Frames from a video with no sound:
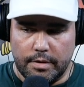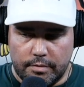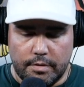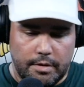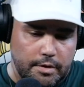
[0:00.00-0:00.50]

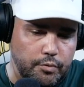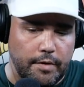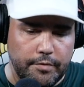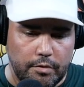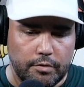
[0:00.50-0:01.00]

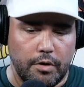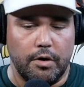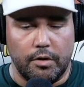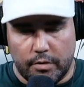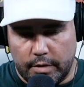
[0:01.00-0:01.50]
12-year-old
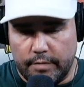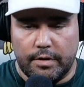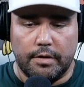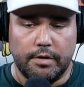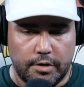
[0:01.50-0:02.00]
girl or
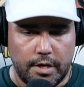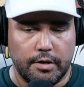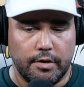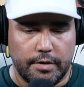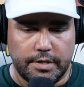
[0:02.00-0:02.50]
even
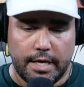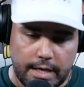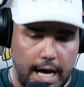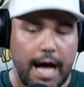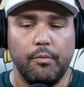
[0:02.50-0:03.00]
younger is saying,
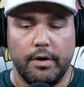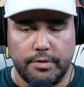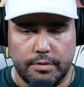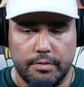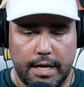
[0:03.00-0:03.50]
I want to
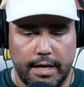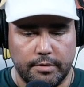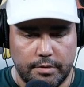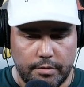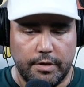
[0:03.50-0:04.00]
do that?
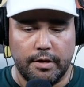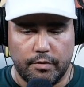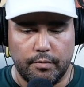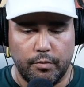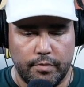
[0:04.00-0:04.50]
Do you think
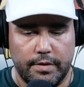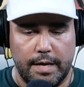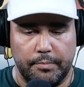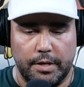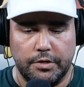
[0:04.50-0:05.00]
we're in
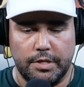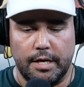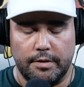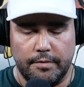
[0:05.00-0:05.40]
that place yet?